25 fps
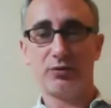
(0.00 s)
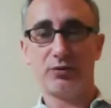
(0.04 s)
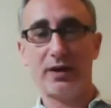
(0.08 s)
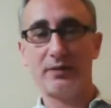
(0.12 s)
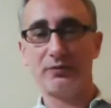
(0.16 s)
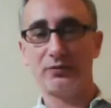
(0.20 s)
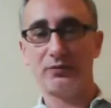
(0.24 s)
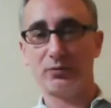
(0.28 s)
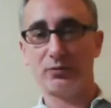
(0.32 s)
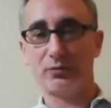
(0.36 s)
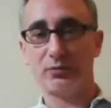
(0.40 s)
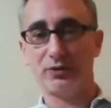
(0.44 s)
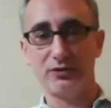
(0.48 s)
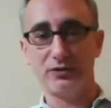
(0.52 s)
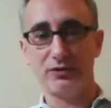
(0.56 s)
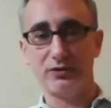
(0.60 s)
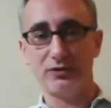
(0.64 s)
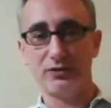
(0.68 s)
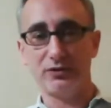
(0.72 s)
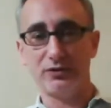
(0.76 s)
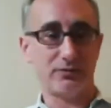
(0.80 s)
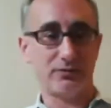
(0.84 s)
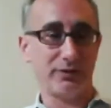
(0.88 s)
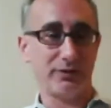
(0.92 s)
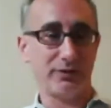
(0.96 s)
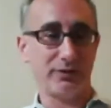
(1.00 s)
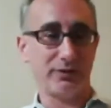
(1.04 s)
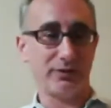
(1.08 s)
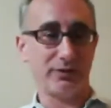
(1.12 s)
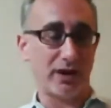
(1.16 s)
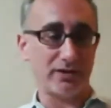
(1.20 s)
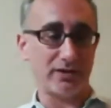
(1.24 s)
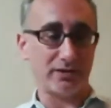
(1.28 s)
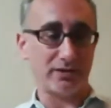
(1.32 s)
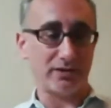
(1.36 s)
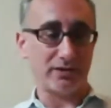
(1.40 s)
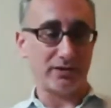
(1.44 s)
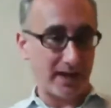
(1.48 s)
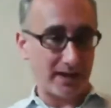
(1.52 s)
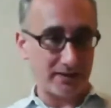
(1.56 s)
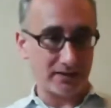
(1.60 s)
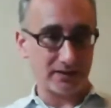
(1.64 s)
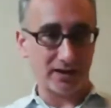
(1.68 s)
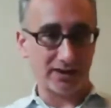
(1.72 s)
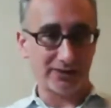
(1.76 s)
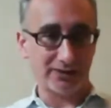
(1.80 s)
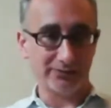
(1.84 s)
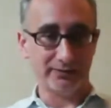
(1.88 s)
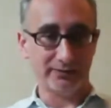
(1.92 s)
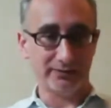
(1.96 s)
programs where you're required to
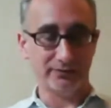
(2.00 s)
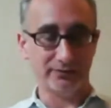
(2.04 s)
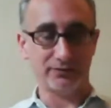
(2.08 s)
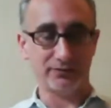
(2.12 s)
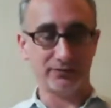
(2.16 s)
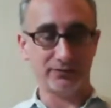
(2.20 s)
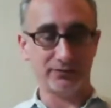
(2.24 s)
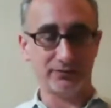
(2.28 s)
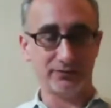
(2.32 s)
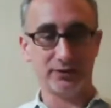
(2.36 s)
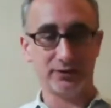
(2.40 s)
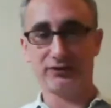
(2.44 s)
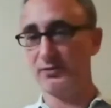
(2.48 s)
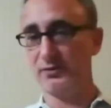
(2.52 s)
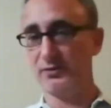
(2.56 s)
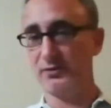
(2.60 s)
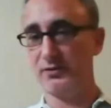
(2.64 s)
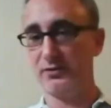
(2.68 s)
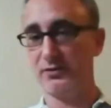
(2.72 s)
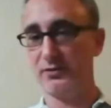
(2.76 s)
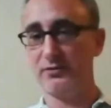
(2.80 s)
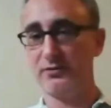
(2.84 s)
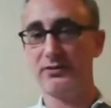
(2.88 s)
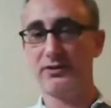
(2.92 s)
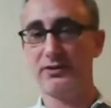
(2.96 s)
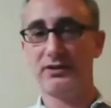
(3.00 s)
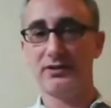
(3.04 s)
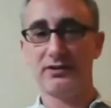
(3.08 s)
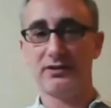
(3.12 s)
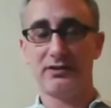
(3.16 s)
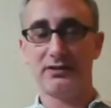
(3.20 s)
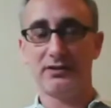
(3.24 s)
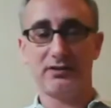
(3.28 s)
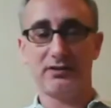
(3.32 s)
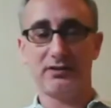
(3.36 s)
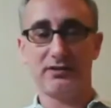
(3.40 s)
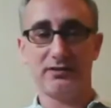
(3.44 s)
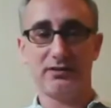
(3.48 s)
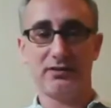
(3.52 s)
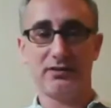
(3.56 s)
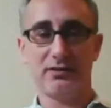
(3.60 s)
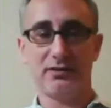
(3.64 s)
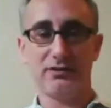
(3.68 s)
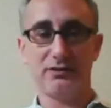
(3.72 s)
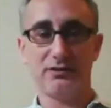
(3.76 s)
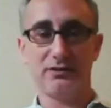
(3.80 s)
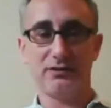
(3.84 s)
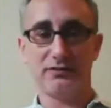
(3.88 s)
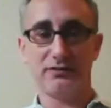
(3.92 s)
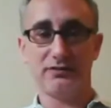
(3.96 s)
pay the government. For example,
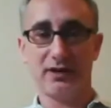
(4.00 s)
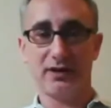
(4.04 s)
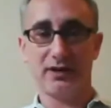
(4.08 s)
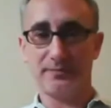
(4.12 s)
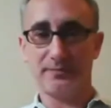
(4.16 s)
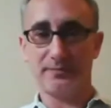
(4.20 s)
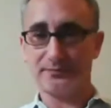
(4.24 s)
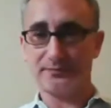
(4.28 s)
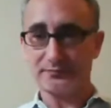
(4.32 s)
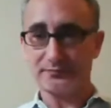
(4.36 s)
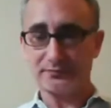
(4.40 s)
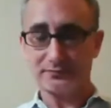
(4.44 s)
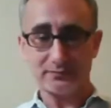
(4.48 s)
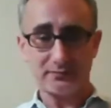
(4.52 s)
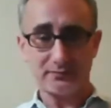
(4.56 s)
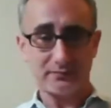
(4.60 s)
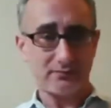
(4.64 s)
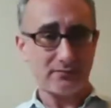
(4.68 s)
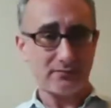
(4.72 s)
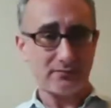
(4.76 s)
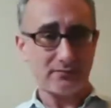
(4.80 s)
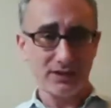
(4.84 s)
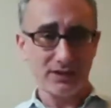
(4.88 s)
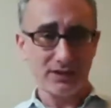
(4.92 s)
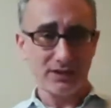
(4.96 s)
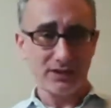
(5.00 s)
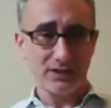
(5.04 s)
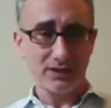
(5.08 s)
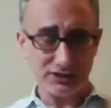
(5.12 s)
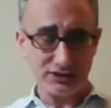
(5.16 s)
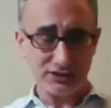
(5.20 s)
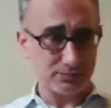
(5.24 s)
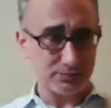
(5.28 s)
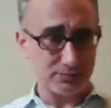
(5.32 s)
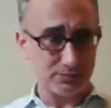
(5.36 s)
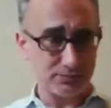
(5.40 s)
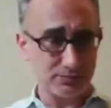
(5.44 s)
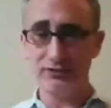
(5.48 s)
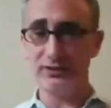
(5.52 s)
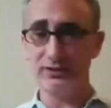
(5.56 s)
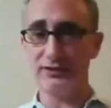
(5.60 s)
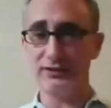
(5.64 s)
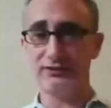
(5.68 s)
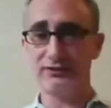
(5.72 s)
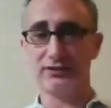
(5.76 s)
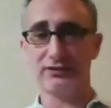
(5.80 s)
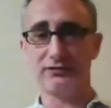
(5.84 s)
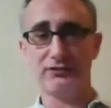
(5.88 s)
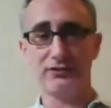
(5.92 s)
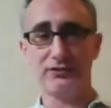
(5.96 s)
you've got customs
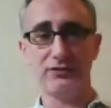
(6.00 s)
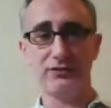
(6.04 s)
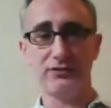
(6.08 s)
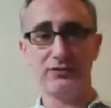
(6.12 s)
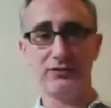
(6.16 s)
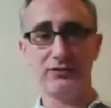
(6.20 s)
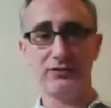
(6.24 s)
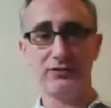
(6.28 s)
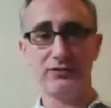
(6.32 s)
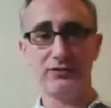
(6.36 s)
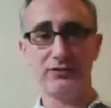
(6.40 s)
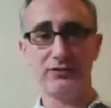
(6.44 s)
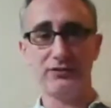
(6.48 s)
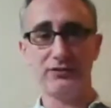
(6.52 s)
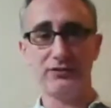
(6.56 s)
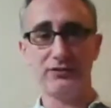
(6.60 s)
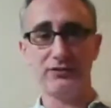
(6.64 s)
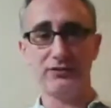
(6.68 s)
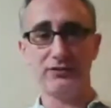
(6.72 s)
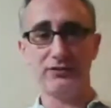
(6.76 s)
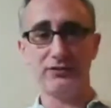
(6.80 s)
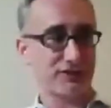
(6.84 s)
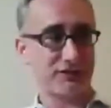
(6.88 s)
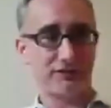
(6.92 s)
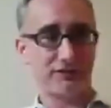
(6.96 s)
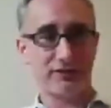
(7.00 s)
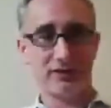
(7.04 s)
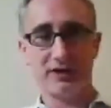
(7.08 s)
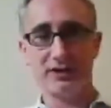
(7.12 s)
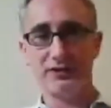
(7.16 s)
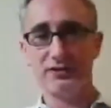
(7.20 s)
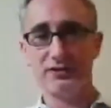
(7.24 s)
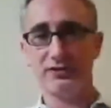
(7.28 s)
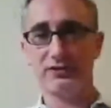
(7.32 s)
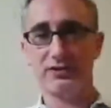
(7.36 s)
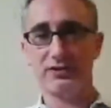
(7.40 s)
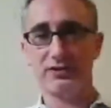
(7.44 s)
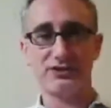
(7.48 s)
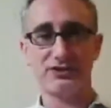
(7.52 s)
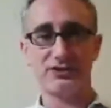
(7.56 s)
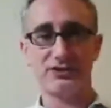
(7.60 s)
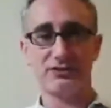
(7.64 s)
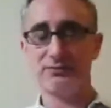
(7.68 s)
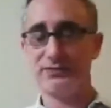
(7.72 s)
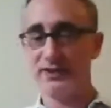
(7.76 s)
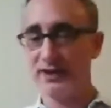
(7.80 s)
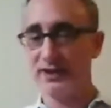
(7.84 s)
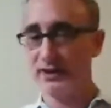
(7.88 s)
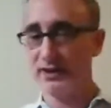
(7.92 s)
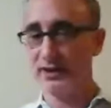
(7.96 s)
duties. If you falsify your
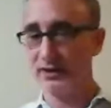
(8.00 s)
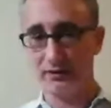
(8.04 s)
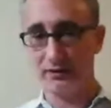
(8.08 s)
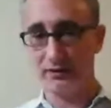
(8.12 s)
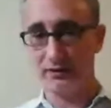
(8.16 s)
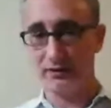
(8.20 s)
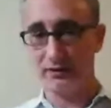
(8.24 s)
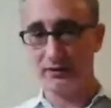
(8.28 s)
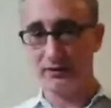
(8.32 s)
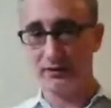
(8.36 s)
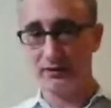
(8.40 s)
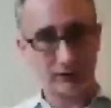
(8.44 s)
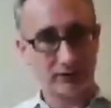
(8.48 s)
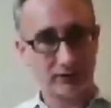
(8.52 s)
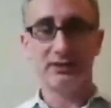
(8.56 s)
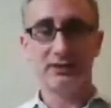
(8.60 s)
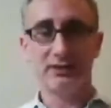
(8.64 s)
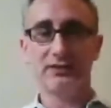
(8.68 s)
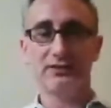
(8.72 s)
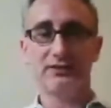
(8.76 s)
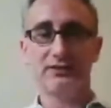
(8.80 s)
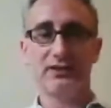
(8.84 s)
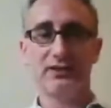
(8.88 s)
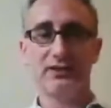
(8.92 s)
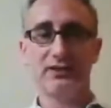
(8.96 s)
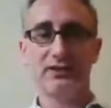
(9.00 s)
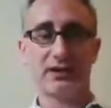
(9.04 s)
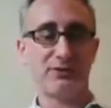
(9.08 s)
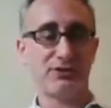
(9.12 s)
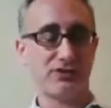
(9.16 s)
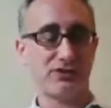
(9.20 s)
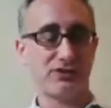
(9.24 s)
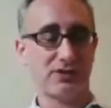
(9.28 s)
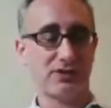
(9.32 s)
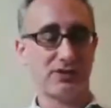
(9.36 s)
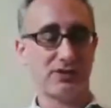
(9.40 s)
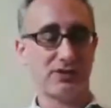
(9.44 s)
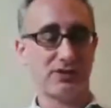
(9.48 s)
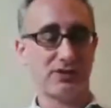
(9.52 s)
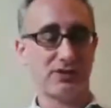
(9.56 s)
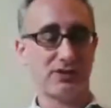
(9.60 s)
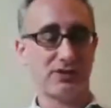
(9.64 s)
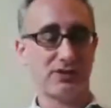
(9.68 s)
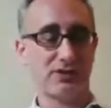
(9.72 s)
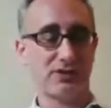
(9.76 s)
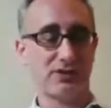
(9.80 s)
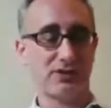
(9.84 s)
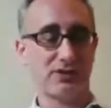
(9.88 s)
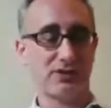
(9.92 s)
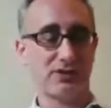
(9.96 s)
custom tariffs, that could be
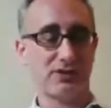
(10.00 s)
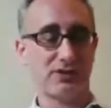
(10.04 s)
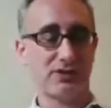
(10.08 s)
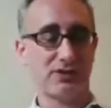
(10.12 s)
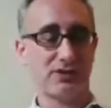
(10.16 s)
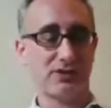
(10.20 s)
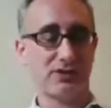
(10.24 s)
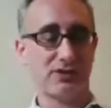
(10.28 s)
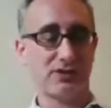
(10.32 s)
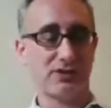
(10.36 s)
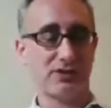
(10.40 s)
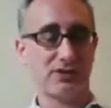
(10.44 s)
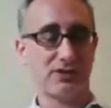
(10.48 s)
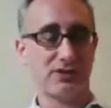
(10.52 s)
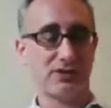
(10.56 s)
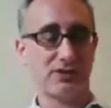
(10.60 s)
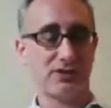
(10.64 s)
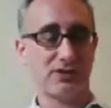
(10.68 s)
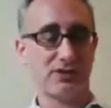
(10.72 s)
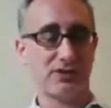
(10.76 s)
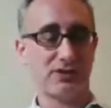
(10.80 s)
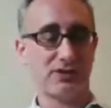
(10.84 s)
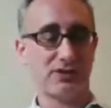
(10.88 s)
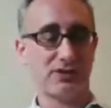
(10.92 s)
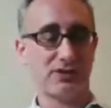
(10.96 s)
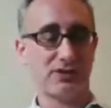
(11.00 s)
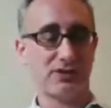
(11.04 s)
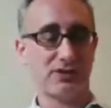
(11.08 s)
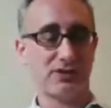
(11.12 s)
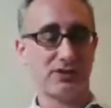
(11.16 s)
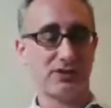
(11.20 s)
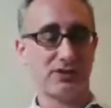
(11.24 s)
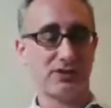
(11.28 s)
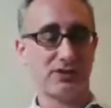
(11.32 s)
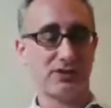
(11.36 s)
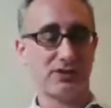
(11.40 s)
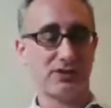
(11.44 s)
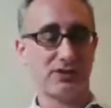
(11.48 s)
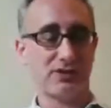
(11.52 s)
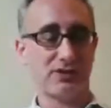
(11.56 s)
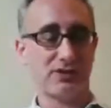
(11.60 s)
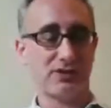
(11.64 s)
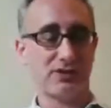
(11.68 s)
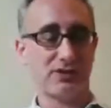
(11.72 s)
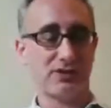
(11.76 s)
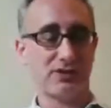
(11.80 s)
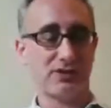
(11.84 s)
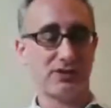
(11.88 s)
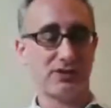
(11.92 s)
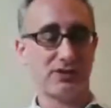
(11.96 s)
subject to false claims liability.
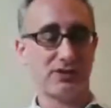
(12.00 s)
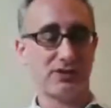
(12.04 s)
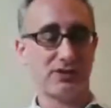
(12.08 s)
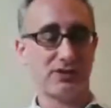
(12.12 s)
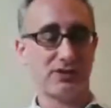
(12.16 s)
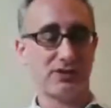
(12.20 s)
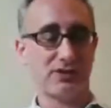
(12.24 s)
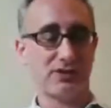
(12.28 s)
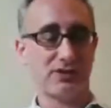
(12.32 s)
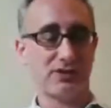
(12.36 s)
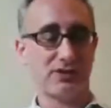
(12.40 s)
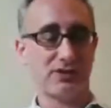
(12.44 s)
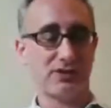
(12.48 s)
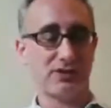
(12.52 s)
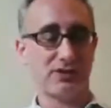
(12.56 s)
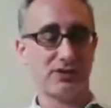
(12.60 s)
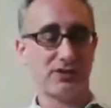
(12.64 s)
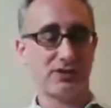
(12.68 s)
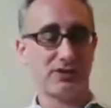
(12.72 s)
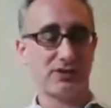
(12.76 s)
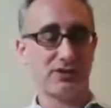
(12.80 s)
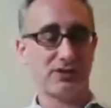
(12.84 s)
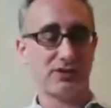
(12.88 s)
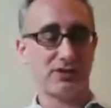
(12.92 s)
So really,